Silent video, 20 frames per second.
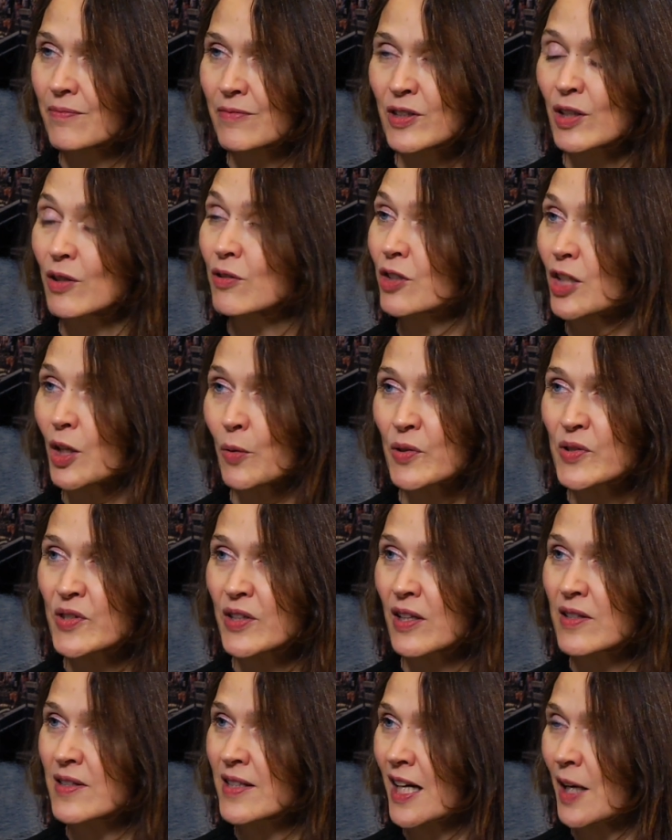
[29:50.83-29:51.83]
don't know what's
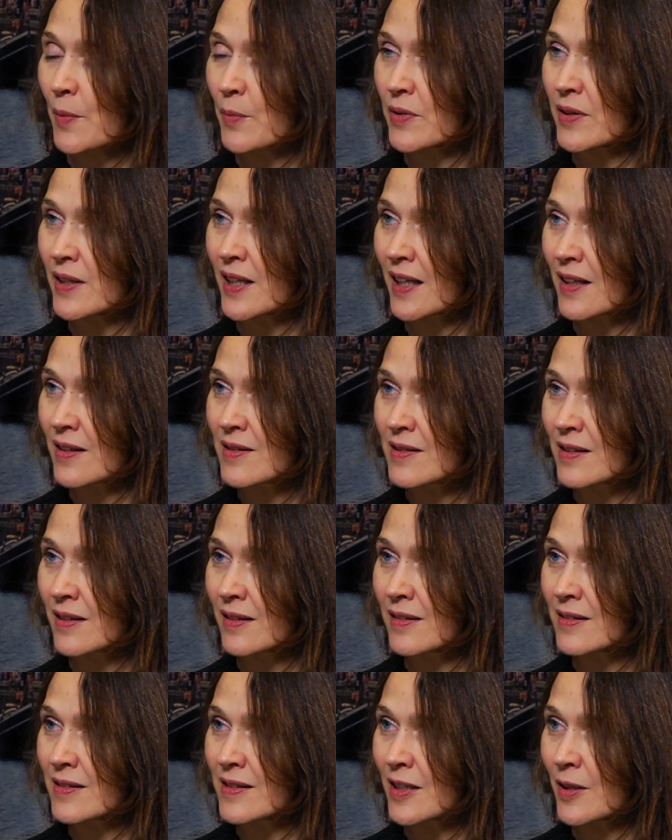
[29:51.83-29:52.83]
going to happen next,
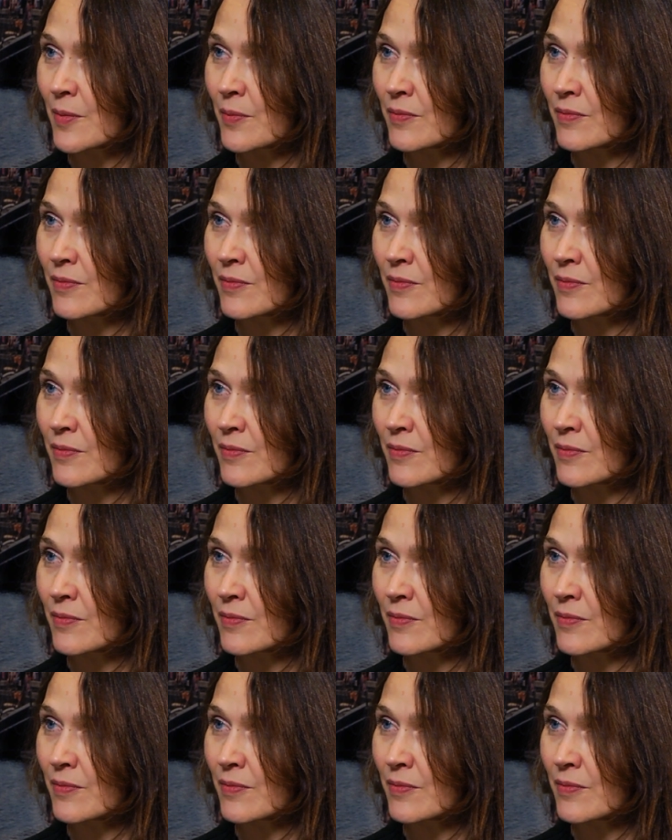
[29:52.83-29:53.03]
and